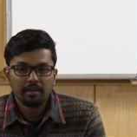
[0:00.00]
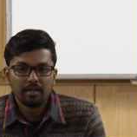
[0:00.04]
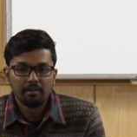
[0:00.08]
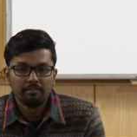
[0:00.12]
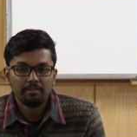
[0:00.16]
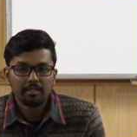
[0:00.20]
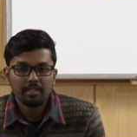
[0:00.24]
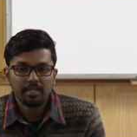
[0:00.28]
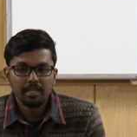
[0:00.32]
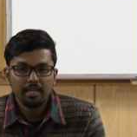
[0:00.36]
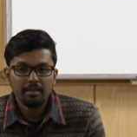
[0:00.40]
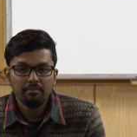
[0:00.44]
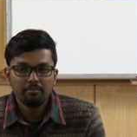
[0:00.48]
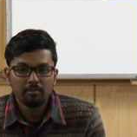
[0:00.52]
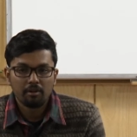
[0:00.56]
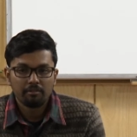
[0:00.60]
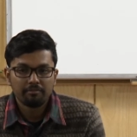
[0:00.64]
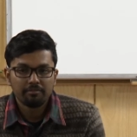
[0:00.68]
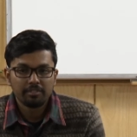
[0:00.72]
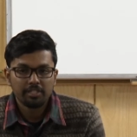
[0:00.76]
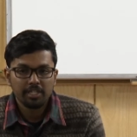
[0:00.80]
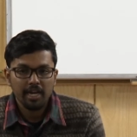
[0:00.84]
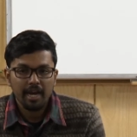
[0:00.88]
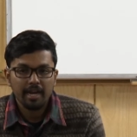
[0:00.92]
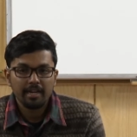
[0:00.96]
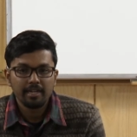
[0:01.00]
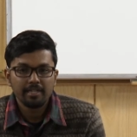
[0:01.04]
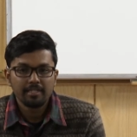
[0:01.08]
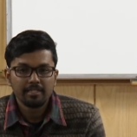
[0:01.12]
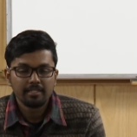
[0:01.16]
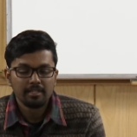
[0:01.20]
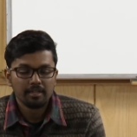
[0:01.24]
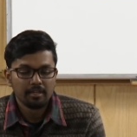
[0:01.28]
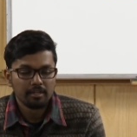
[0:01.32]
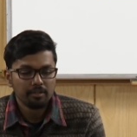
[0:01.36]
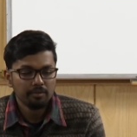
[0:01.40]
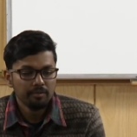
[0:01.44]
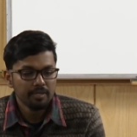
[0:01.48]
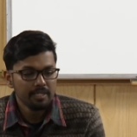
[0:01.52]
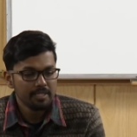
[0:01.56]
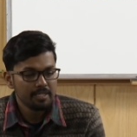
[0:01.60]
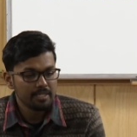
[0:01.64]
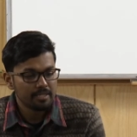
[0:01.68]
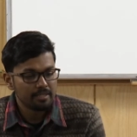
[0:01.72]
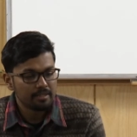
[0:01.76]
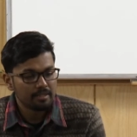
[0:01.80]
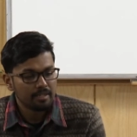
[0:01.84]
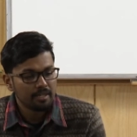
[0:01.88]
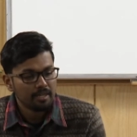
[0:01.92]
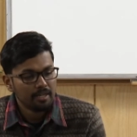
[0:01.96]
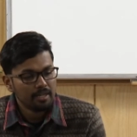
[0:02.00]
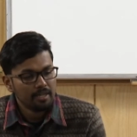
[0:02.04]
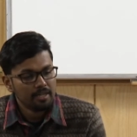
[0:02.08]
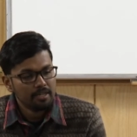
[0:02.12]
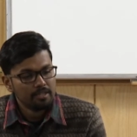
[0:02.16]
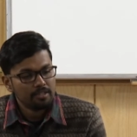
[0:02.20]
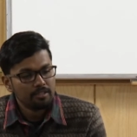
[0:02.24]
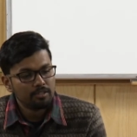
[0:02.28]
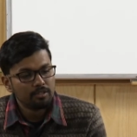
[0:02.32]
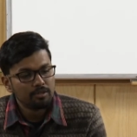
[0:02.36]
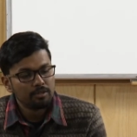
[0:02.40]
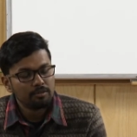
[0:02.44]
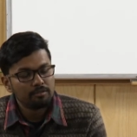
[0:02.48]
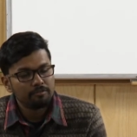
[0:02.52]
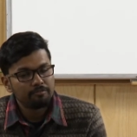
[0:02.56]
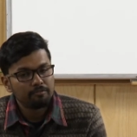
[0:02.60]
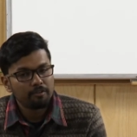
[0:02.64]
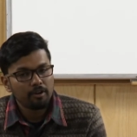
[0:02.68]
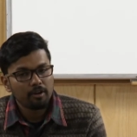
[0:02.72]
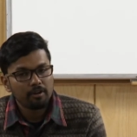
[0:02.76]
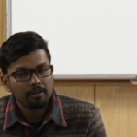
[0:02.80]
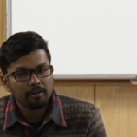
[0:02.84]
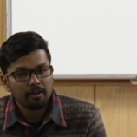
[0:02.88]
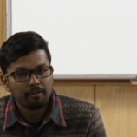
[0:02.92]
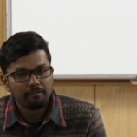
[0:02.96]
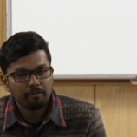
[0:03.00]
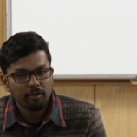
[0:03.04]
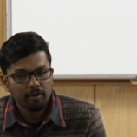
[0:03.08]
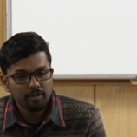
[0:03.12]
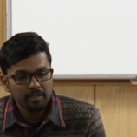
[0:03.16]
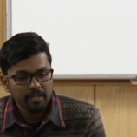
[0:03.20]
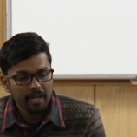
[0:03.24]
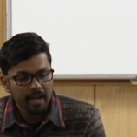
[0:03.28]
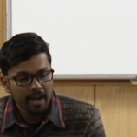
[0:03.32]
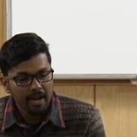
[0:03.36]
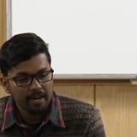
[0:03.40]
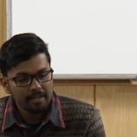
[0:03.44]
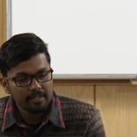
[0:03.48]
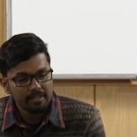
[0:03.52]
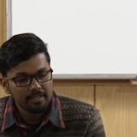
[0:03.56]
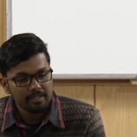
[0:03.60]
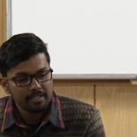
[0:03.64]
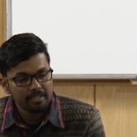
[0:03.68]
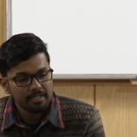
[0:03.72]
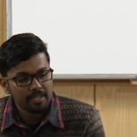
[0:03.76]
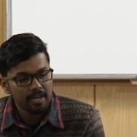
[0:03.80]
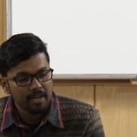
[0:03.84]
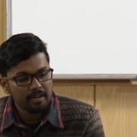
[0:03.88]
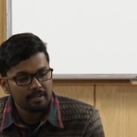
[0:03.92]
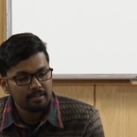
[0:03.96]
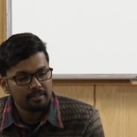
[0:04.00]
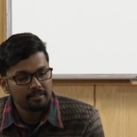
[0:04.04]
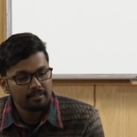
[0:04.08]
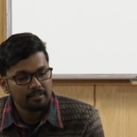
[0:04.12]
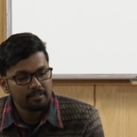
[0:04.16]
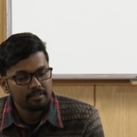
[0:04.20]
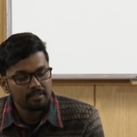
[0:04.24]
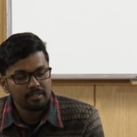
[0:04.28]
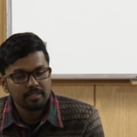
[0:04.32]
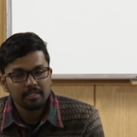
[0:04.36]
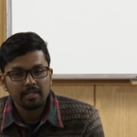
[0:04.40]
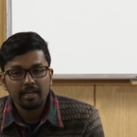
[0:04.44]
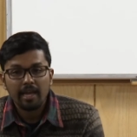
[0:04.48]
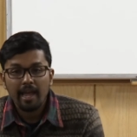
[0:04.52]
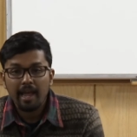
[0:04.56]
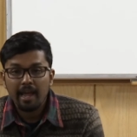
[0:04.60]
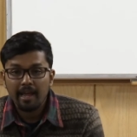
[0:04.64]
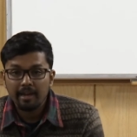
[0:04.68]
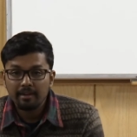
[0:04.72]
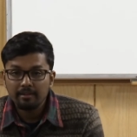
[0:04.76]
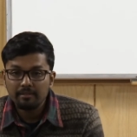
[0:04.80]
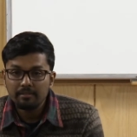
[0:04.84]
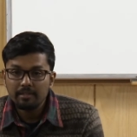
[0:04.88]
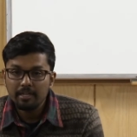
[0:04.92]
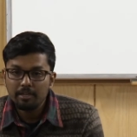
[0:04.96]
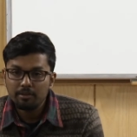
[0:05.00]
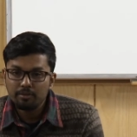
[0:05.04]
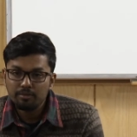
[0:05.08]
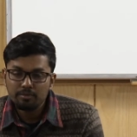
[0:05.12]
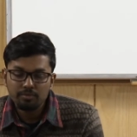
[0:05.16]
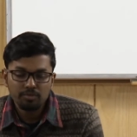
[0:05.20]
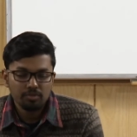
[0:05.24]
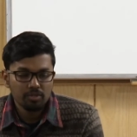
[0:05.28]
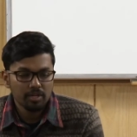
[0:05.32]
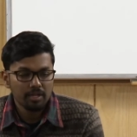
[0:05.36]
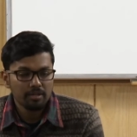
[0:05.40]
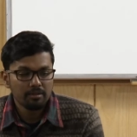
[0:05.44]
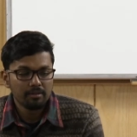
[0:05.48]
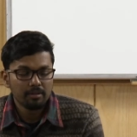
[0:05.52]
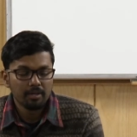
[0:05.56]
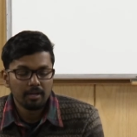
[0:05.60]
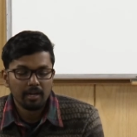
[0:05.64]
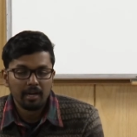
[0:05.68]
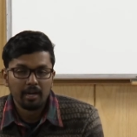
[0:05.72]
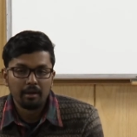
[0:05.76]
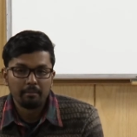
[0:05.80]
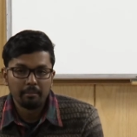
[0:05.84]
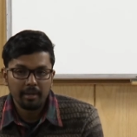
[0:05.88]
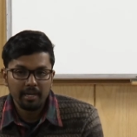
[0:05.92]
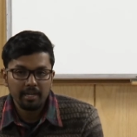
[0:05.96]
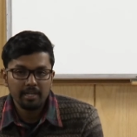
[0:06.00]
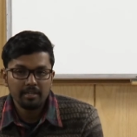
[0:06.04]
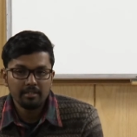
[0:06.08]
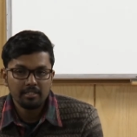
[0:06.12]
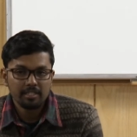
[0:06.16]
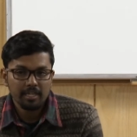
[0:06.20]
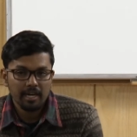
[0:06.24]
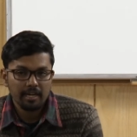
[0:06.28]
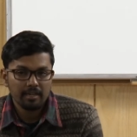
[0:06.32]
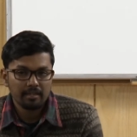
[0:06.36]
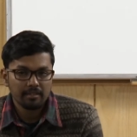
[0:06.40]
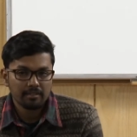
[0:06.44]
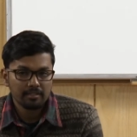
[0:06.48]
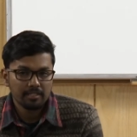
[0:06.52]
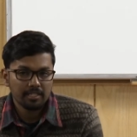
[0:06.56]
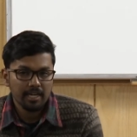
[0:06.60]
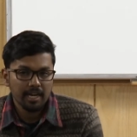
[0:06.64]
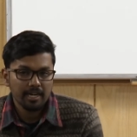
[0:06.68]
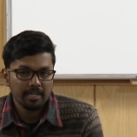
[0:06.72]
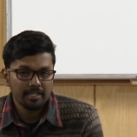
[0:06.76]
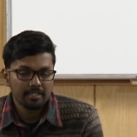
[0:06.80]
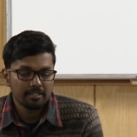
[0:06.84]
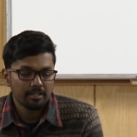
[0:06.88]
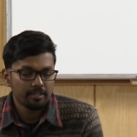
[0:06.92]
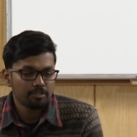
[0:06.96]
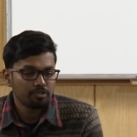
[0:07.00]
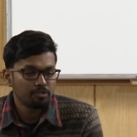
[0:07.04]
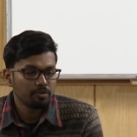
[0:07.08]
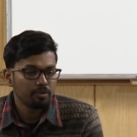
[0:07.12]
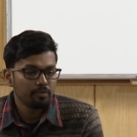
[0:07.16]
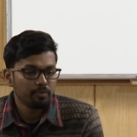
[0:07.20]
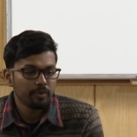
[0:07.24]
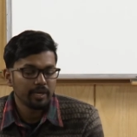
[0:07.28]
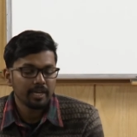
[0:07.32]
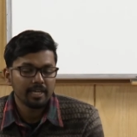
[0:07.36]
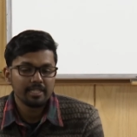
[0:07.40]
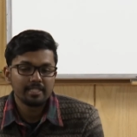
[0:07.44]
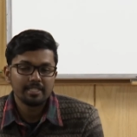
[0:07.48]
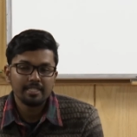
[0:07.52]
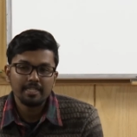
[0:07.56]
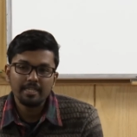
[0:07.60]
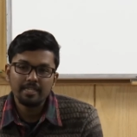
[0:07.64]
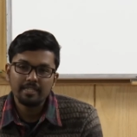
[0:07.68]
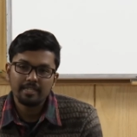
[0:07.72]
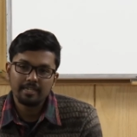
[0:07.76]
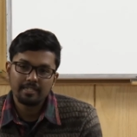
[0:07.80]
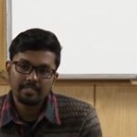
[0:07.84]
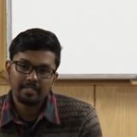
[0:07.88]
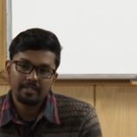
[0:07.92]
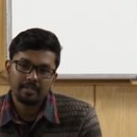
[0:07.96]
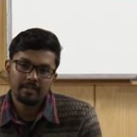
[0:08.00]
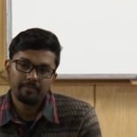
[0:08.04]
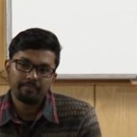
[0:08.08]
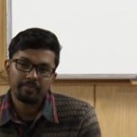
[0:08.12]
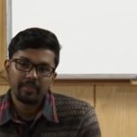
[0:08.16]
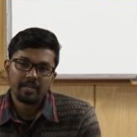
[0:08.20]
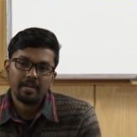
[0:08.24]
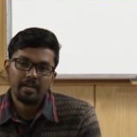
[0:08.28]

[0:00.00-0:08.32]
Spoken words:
a theme of Chinese cuisine. So for that, designers can use in many Chinese restaurants. We can see there's a